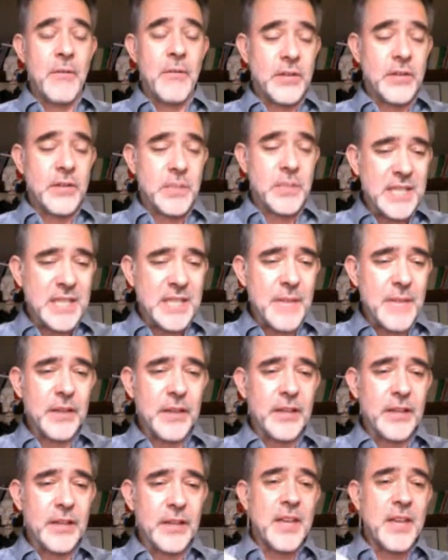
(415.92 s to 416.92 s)

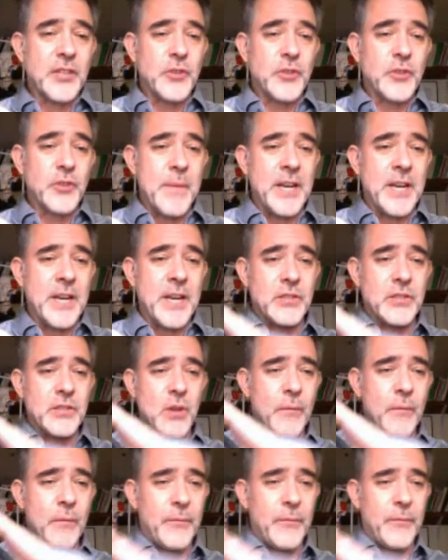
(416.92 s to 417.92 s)
specifically on the extremities.
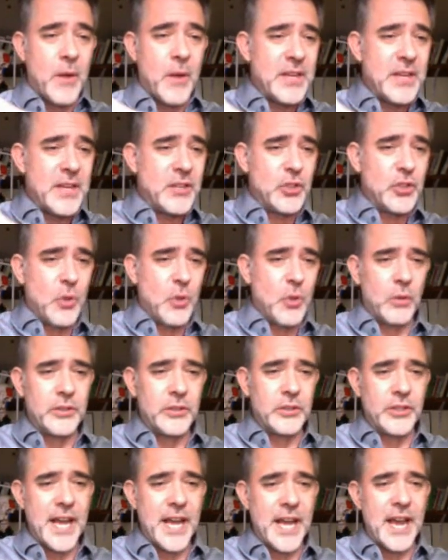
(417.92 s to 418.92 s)
So from the
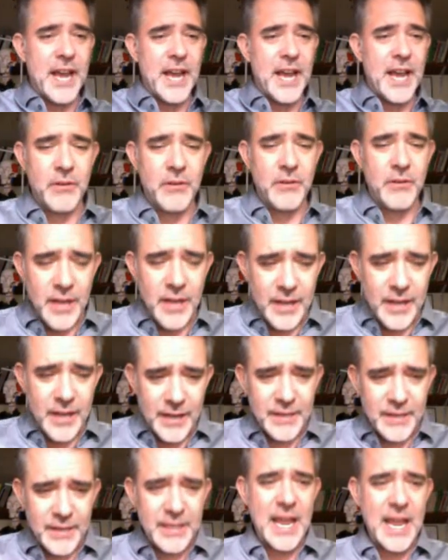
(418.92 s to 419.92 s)
shoulder down,
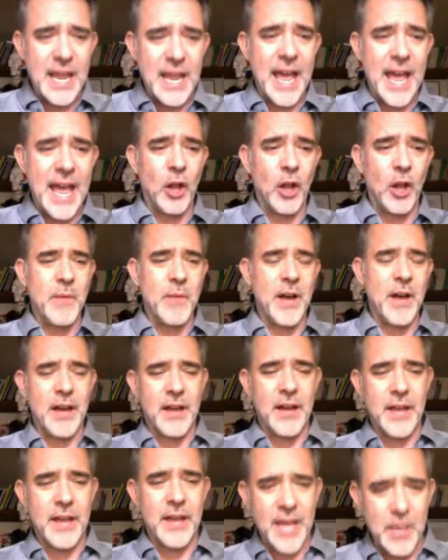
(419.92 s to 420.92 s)

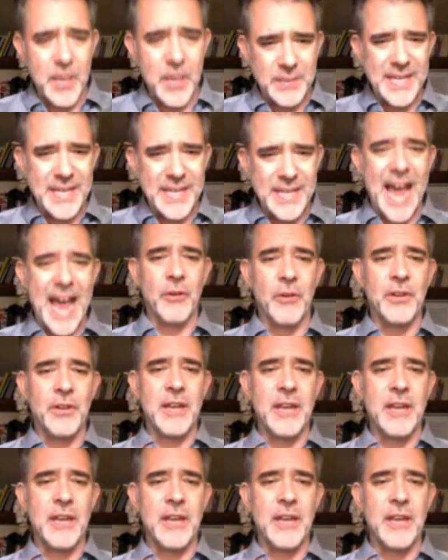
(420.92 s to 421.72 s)
hip down,